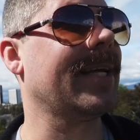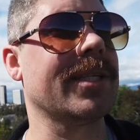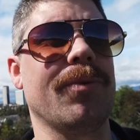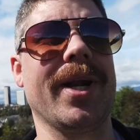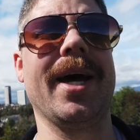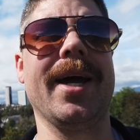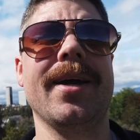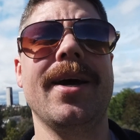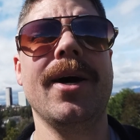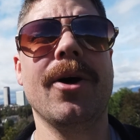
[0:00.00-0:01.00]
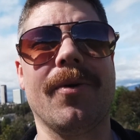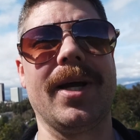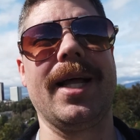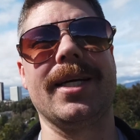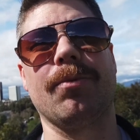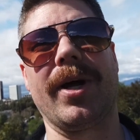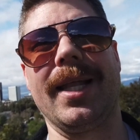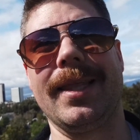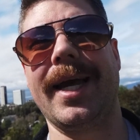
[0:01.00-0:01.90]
That's when I realized what I